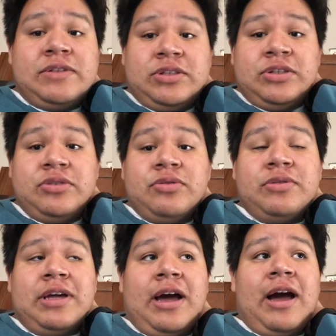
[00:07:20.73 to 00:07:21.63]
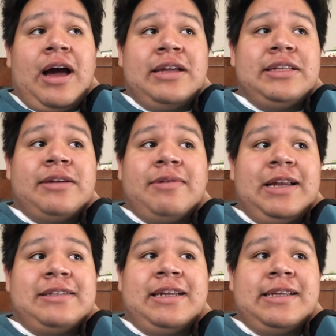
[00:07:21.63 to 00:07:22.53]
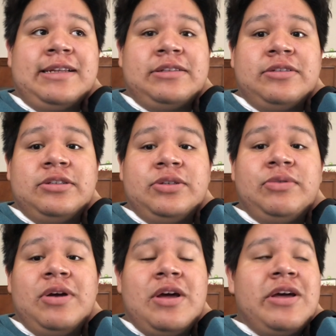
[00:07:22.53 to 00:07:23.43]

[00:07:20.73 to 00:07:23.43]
to do that I didn't realize I needed to do.